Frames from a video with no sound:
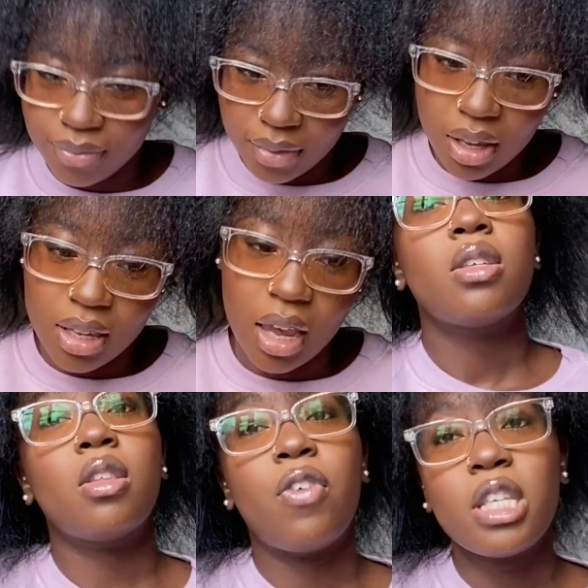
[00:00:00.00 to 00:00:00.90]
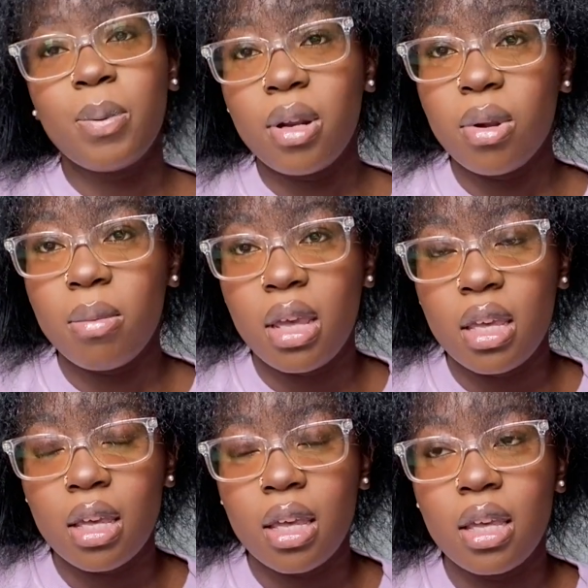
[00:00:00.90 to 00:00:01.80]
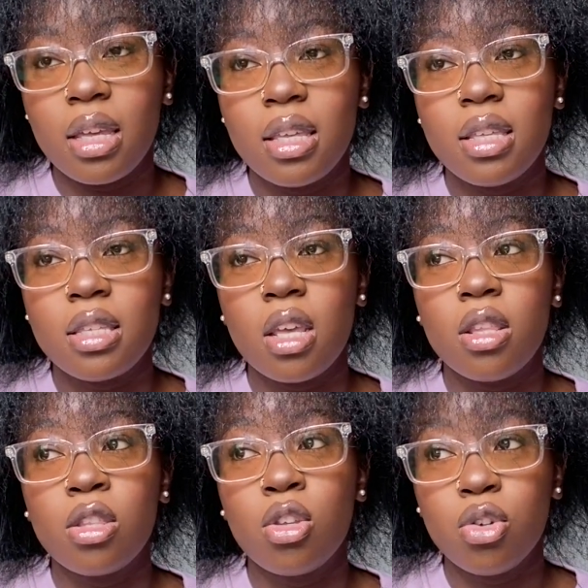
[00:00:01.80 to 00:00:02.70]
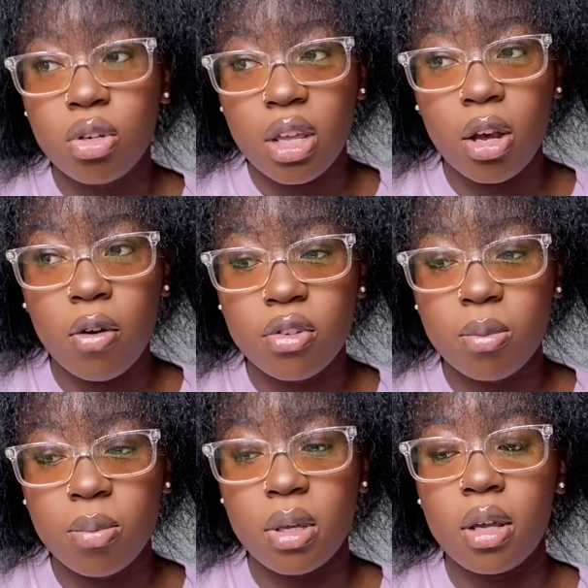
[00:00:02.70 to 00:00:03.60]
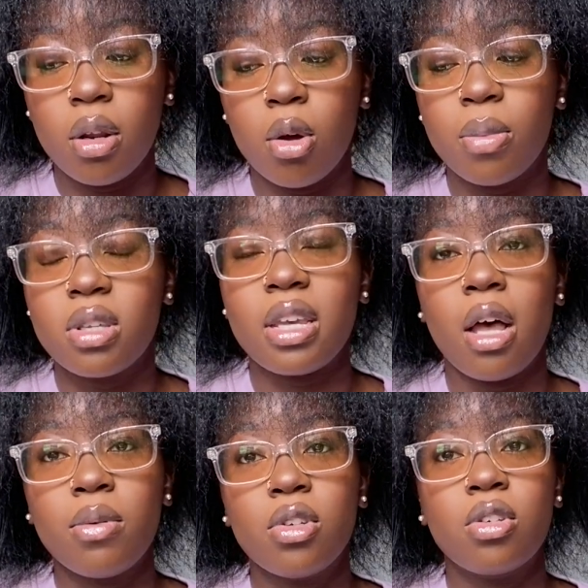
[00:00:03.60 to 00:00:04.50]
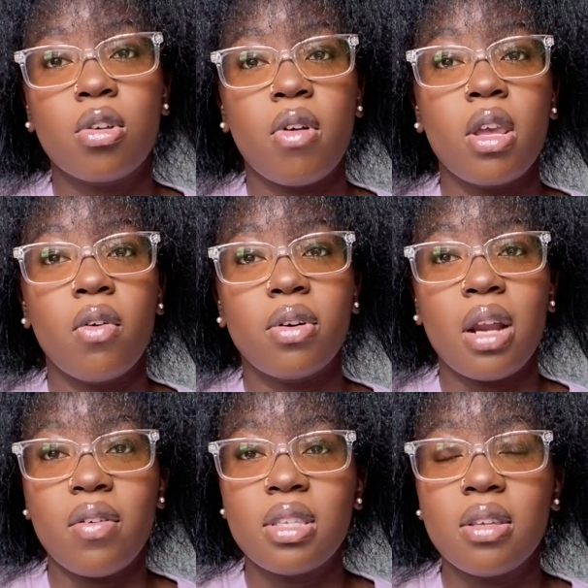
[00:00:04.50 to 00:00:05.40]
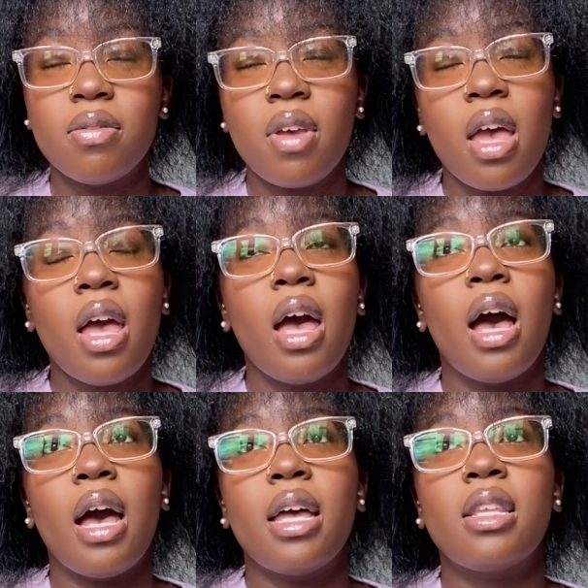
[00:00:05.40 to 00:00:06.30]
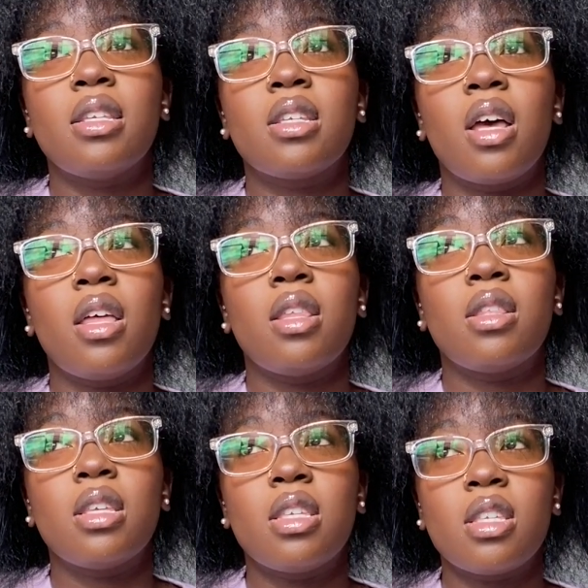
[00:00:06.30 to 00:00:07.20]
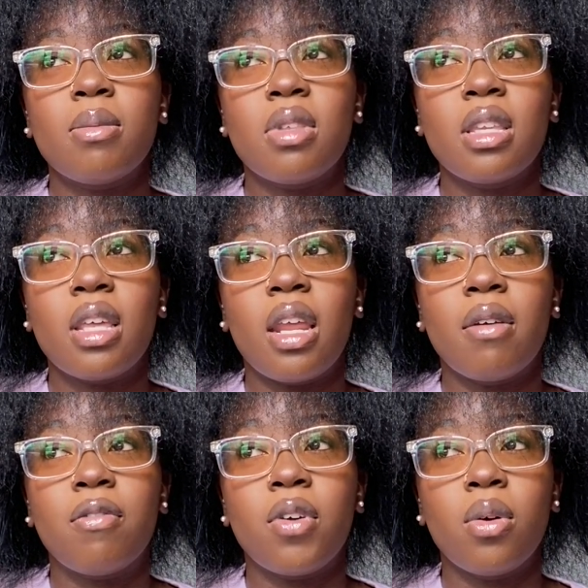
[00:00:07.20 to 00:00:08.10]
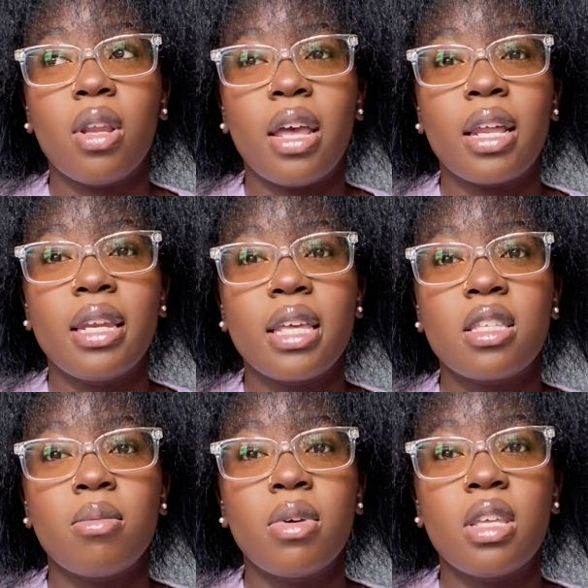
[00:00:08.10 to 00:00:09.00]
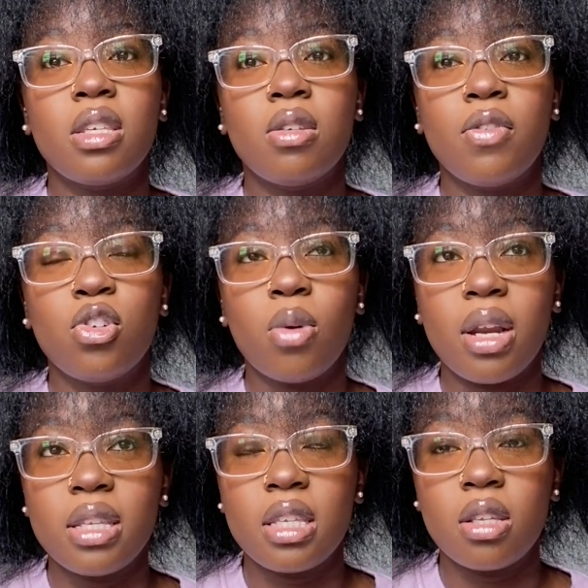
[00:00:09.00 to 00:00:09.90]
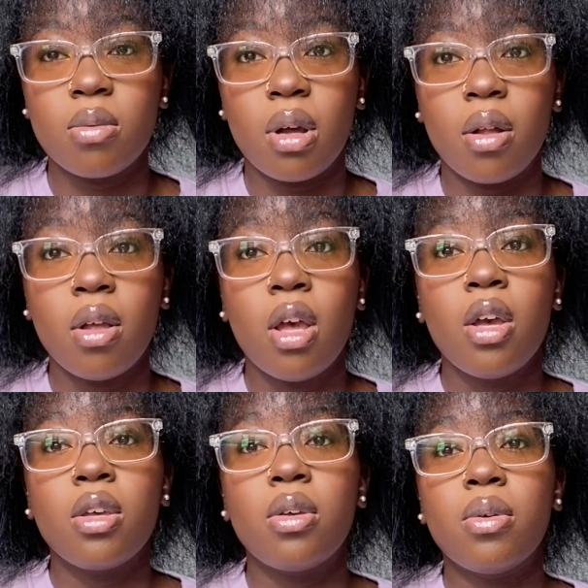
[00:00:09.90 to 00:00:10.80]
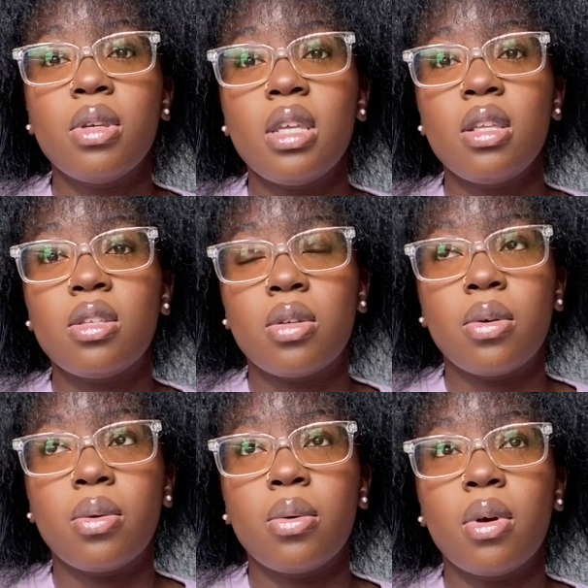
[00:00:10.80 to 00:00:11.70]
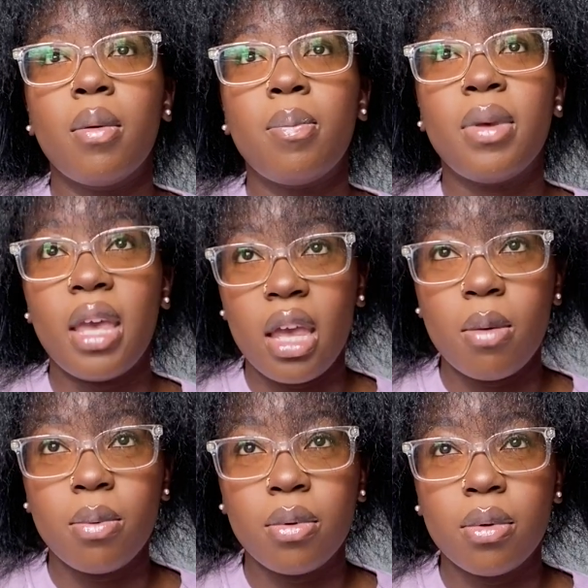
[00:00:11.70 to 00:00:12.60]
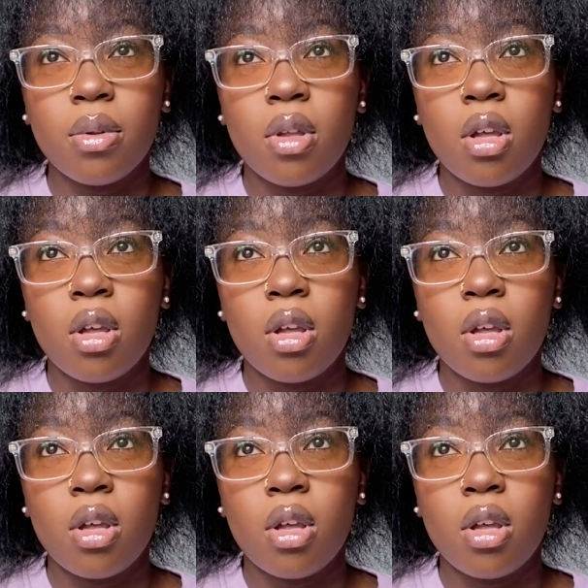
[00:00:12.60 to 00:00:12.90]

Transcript: yeah, so the first point I want to make is you should get comfortable being alone because it helps you to create your own narrative. And this is something that I feel like links in with individuality as well. You need to be able